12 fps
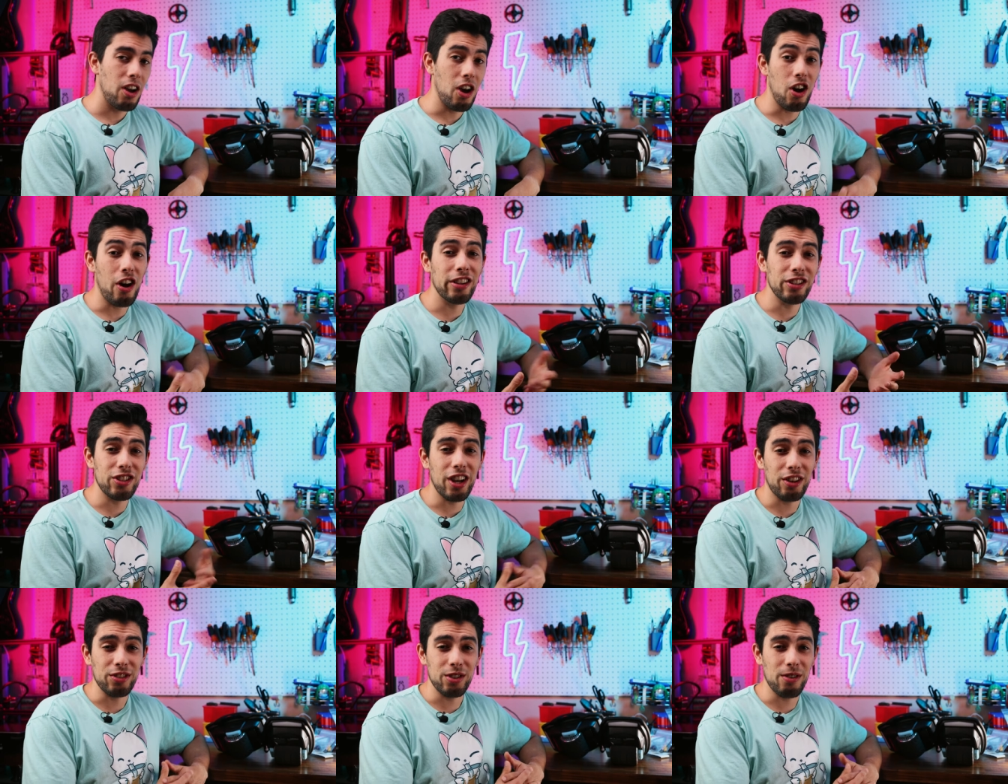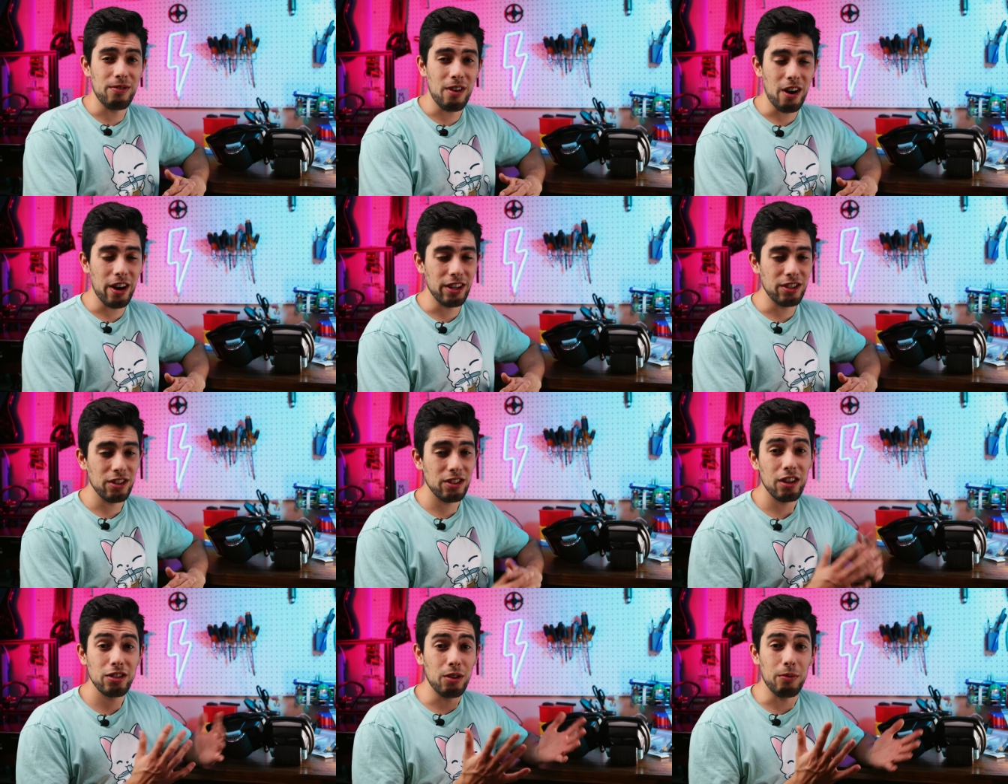uh, on the channel so far. It's just
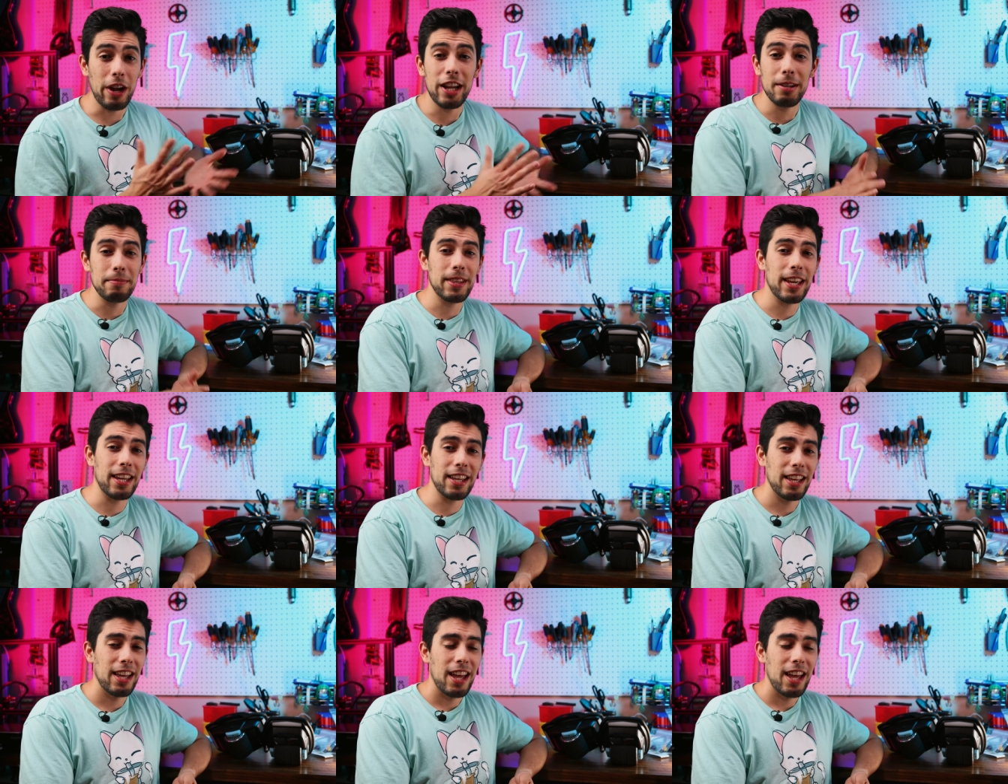such a random thing.